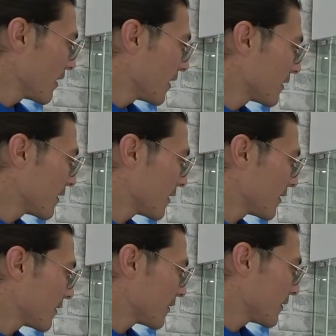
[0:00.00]
and
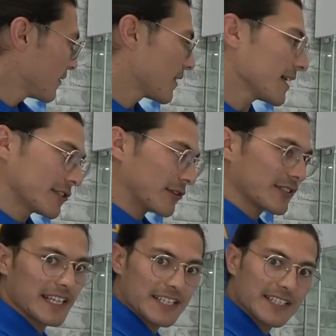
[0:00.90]
the
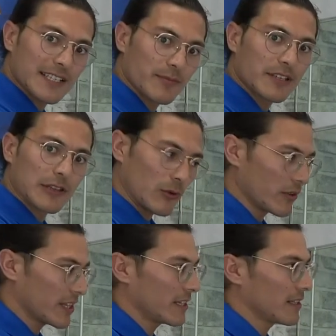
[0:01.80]
antioxidation is a bit
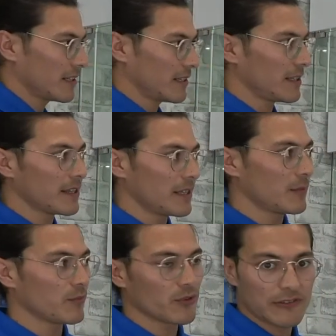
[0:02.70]
lower than the
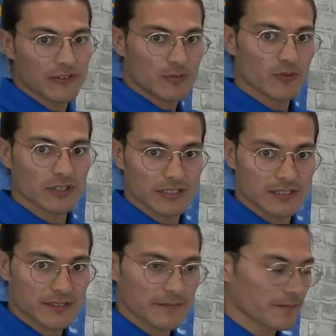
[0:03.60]
previous
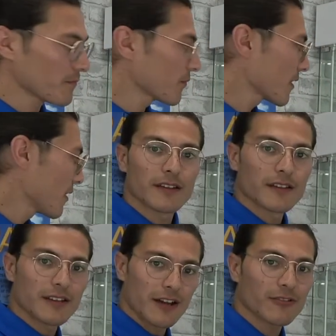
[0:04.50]
models.
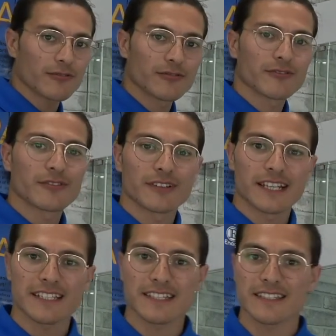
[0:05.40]
Now
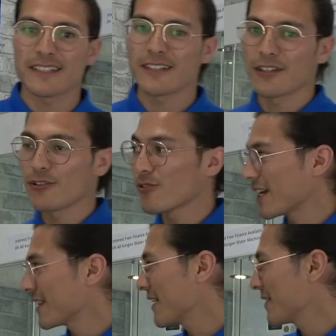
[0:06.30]
let's look
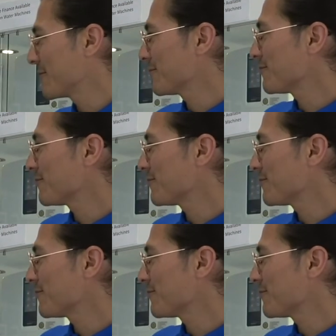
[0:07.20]
at the